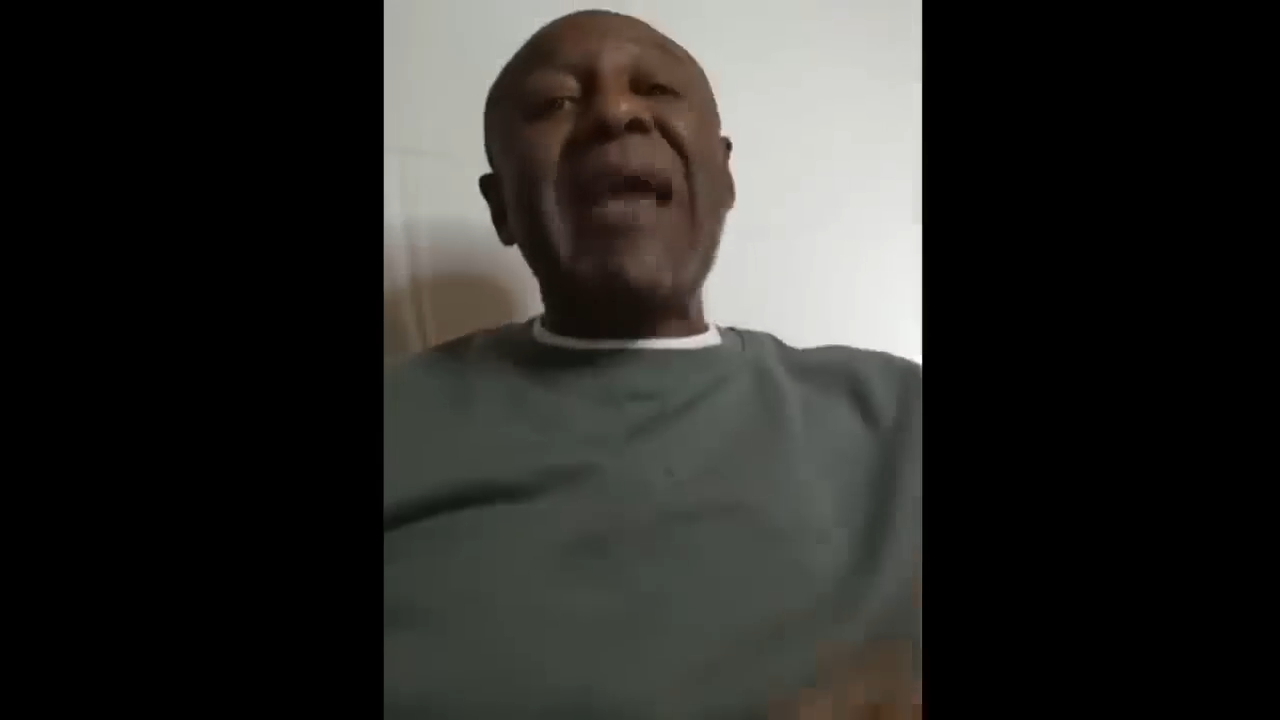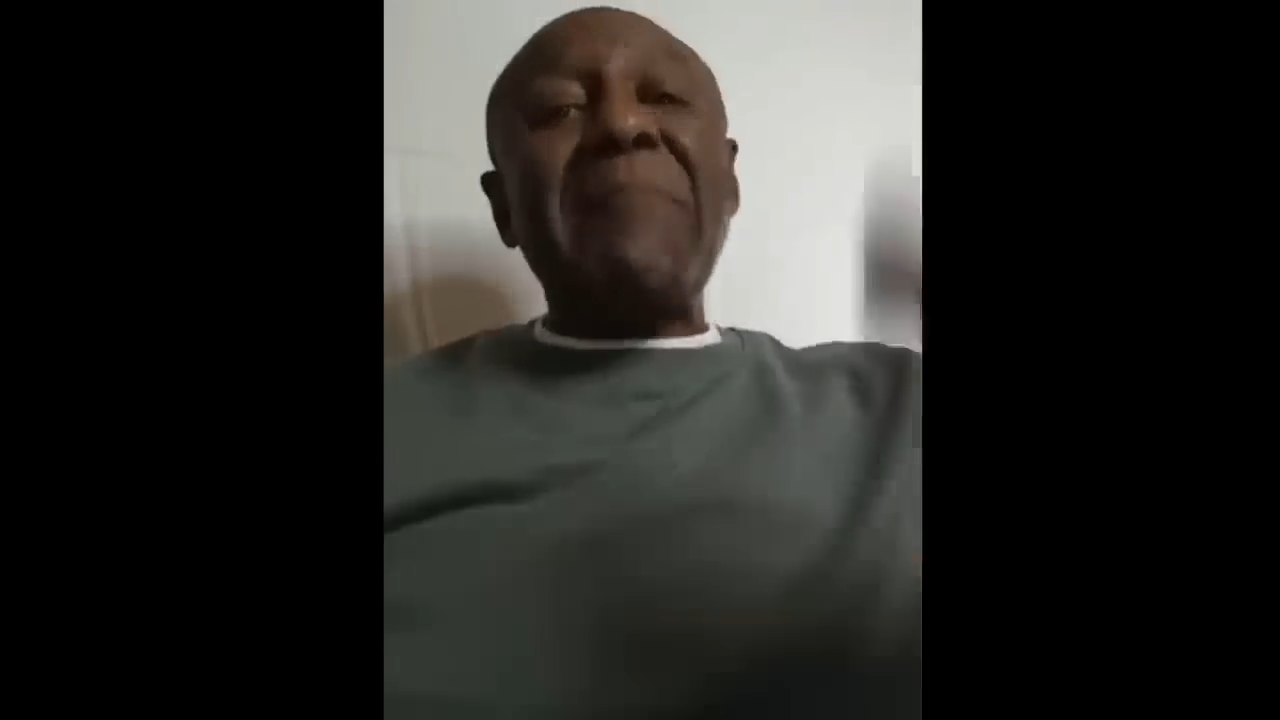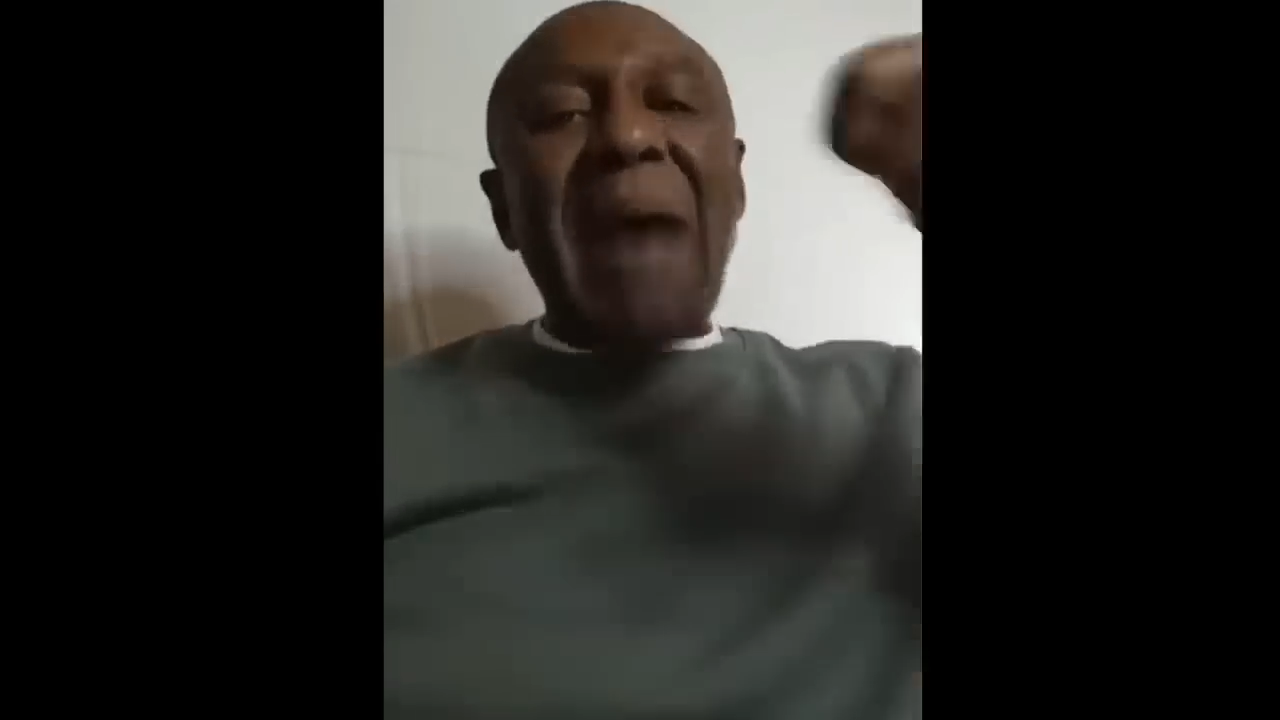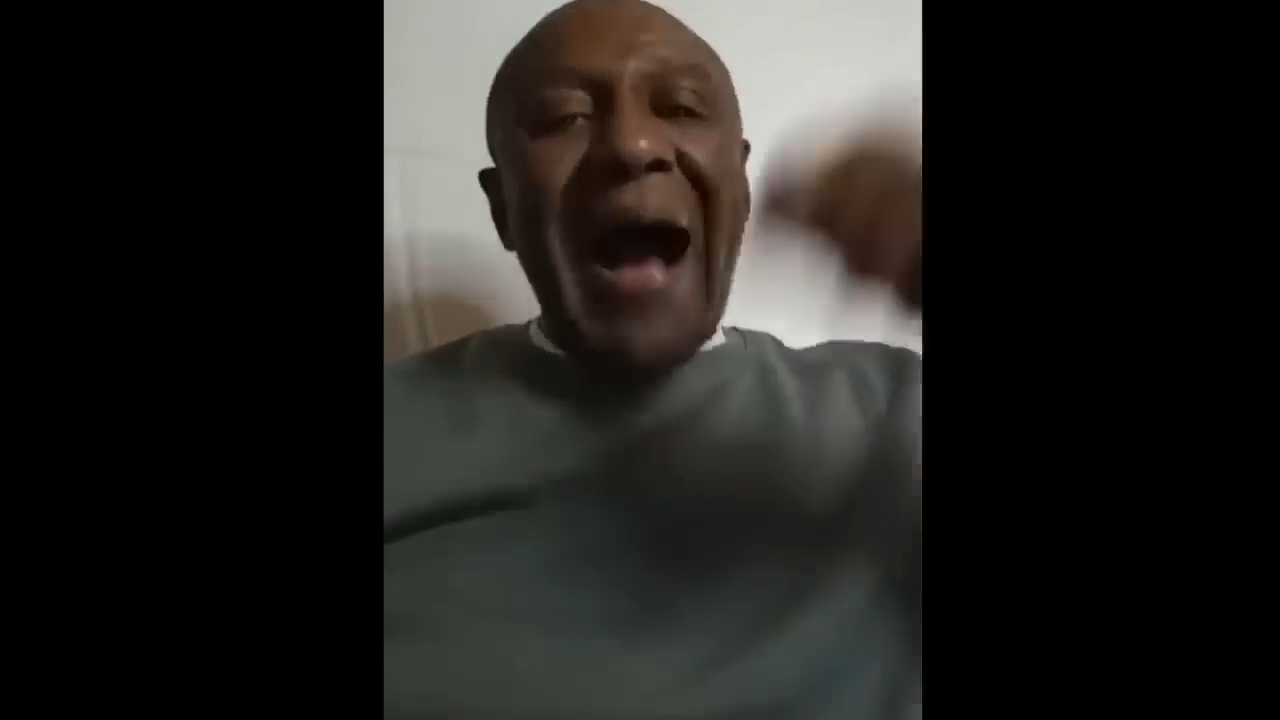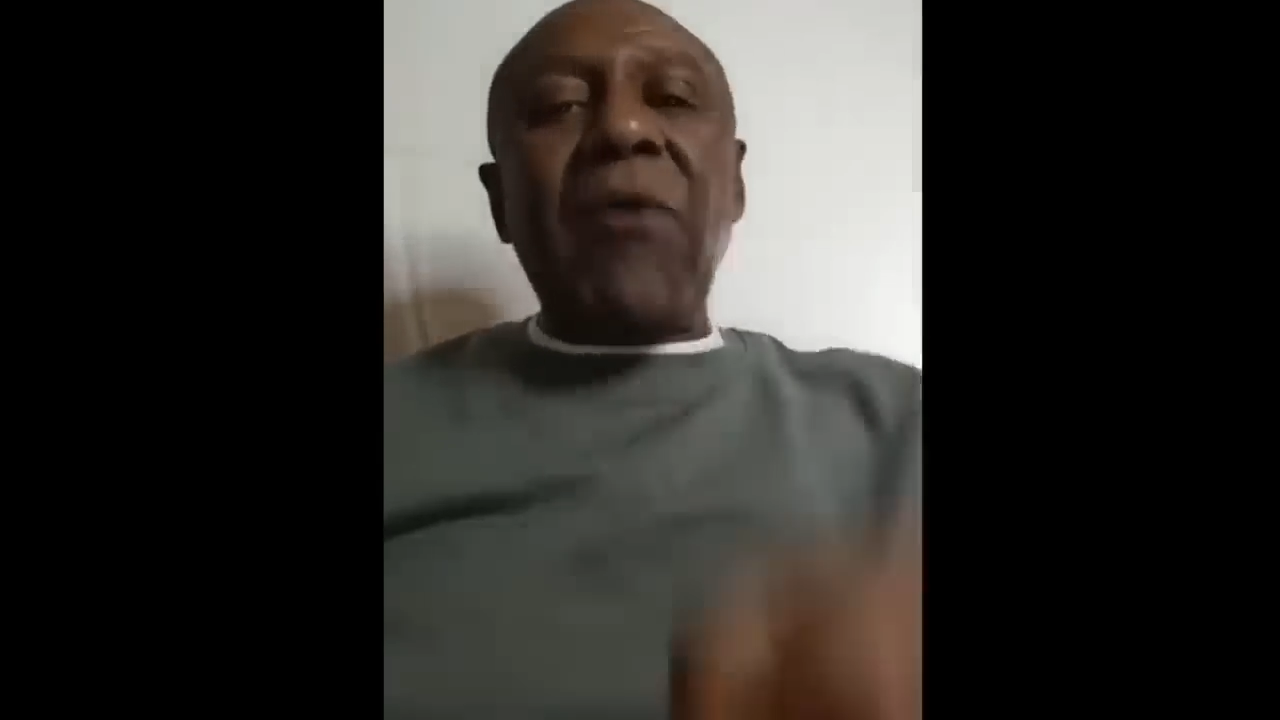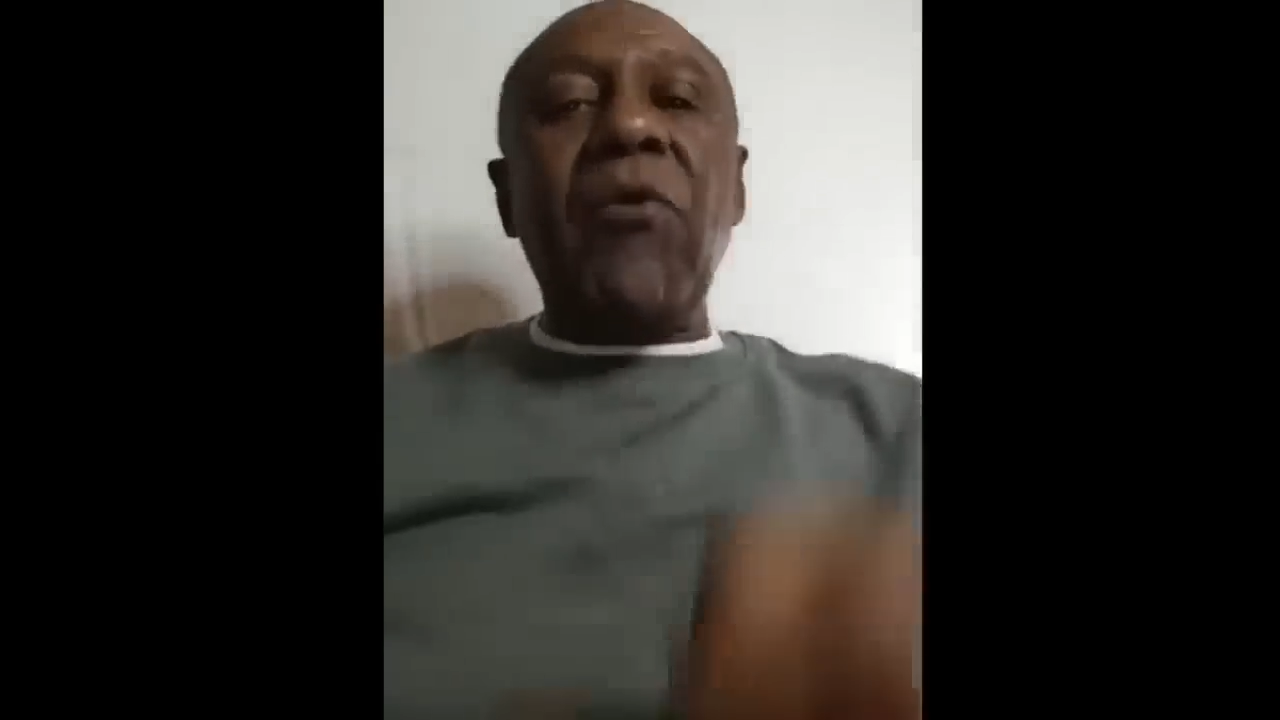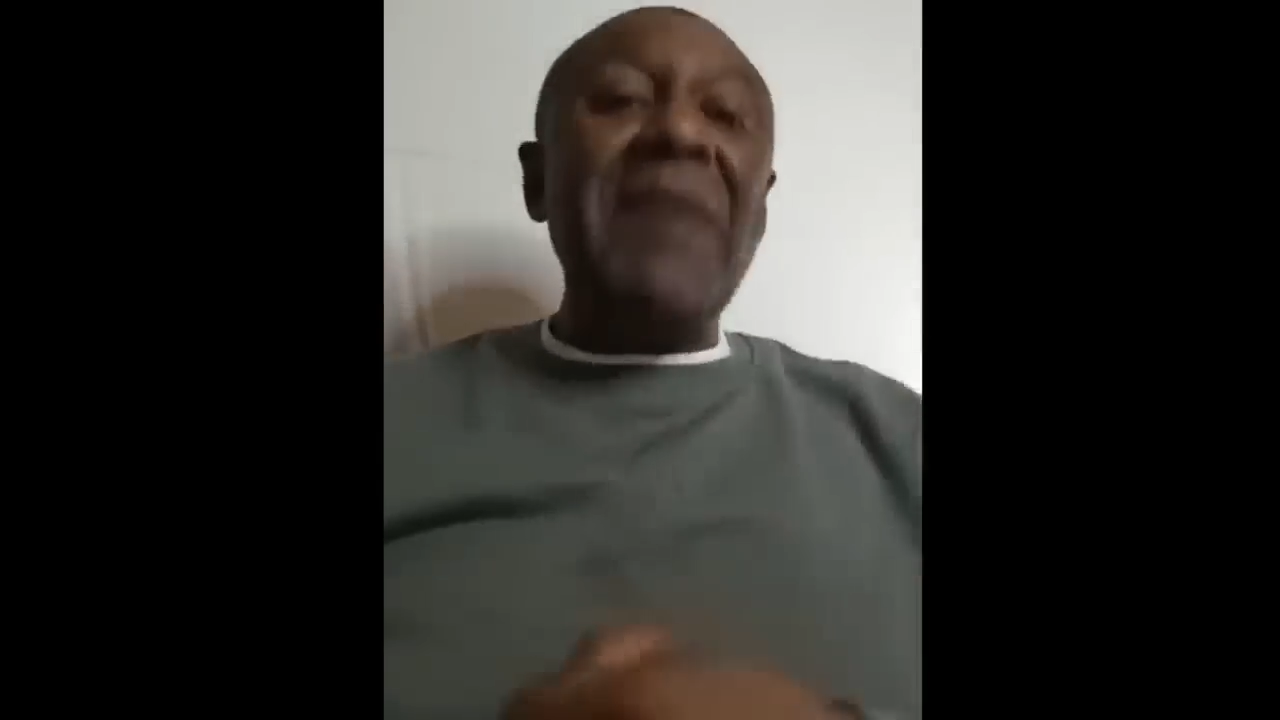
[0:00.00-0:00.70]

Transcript: ya mbao